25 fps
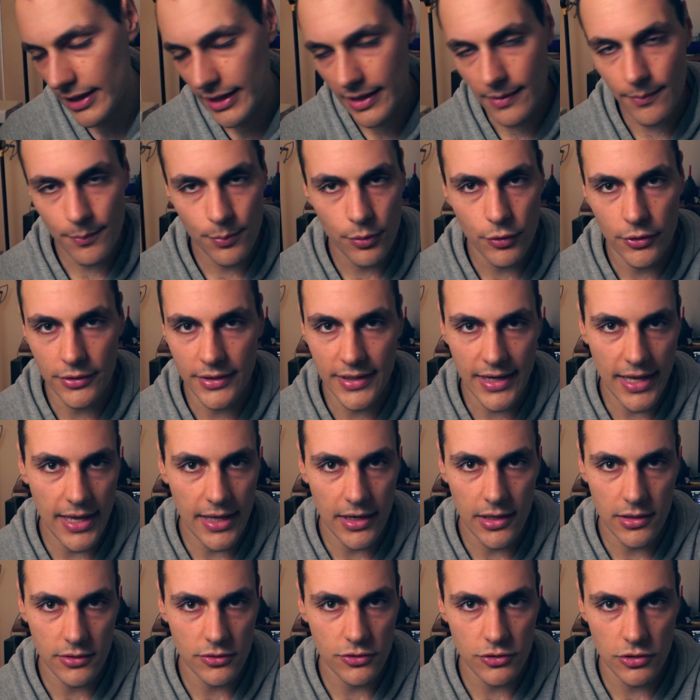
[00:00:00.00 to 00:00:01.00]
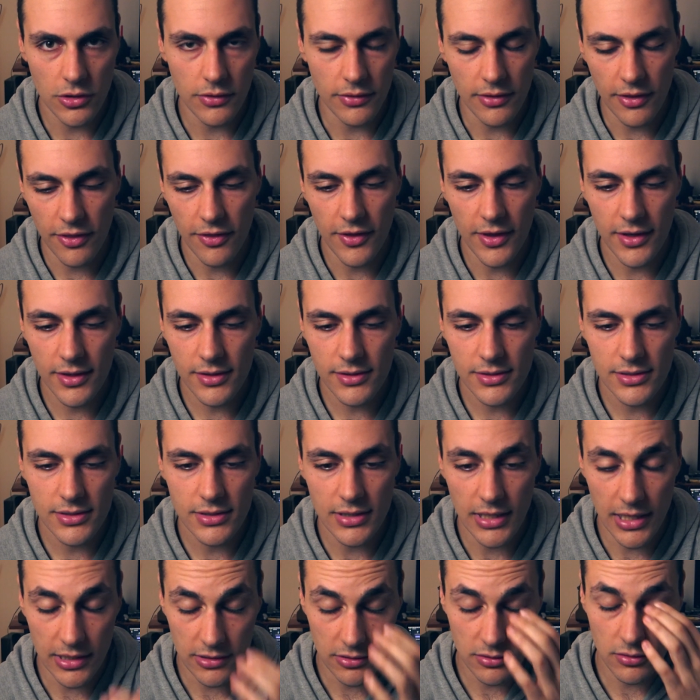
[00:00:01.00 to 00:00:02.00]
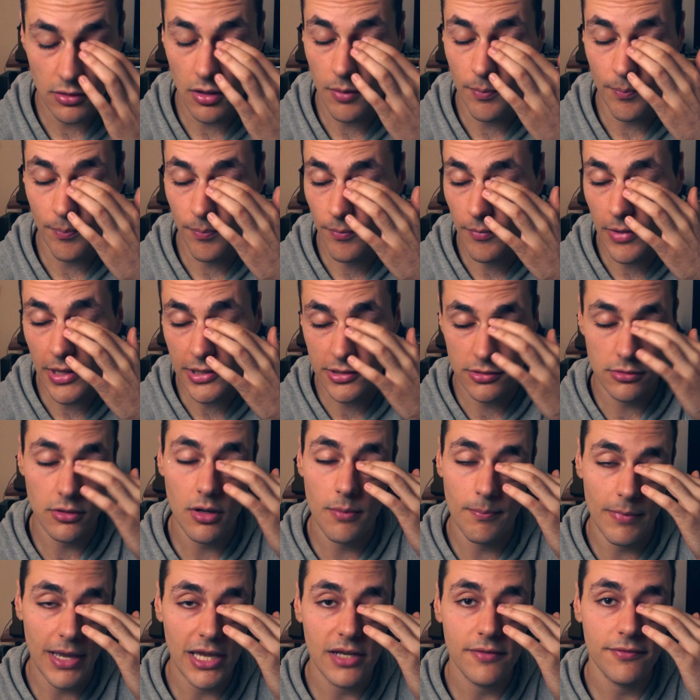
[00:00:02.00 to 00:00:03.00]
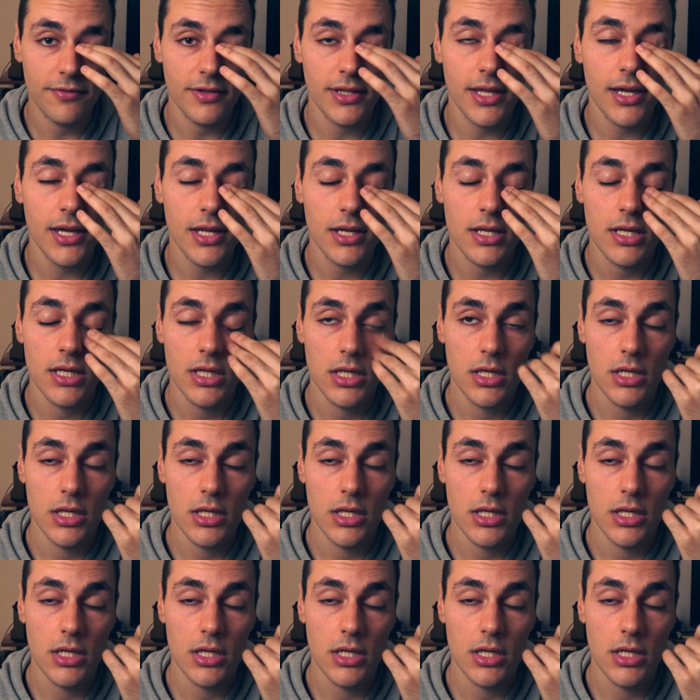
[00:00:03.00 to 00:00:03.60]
input and edit certain things, it's not made for that.